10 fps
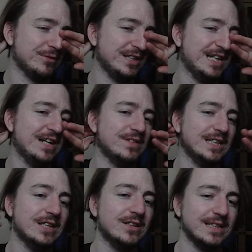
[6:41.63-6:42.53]
really have
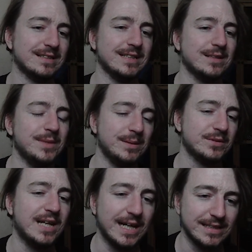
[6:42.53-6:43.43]
Leon as like the main
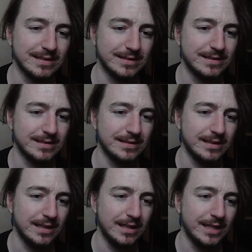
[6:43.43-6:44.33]
protagonist
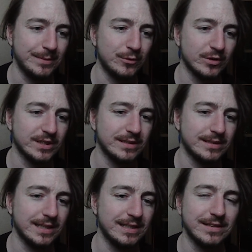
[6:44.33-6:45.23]
anymore because
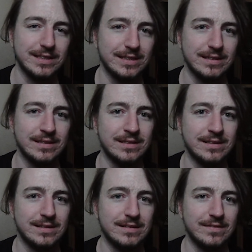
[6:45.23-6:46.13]
like nothing
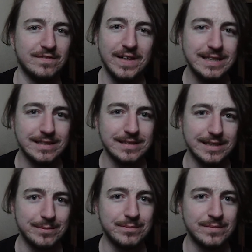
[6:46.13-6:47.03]
phases
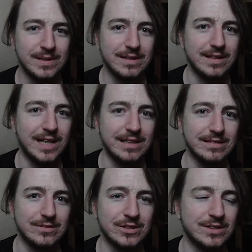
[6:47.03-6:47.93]
him.
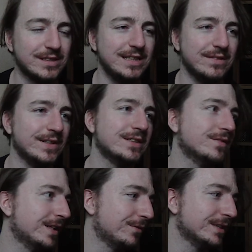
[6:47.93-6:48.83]
And just the events of
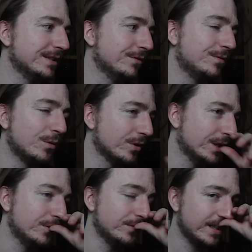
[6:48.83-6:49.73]
like Resident Evil 4
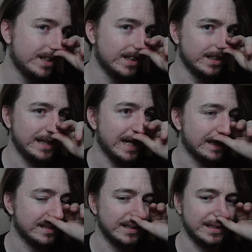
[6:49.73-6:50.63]
alone. Yeah,
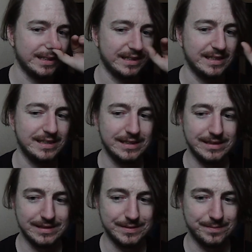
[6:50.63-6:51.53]

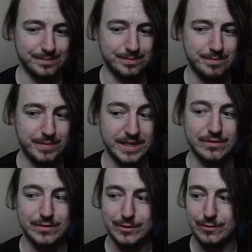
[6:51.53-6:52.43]
he's been
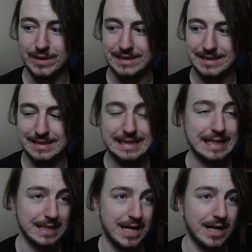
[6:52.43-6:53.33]
through and seen
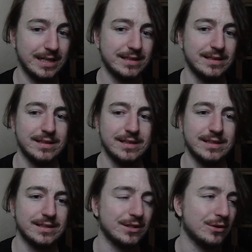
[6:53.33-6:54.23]
a lot.
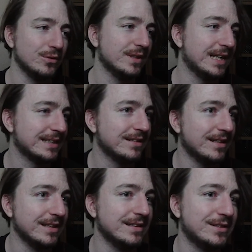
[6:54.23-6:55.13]
So that's
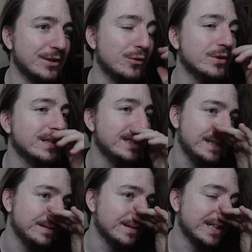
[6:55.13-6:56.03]
not
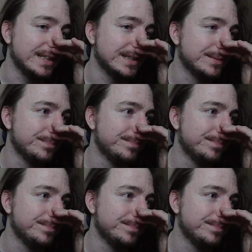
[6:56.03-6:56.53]
totally like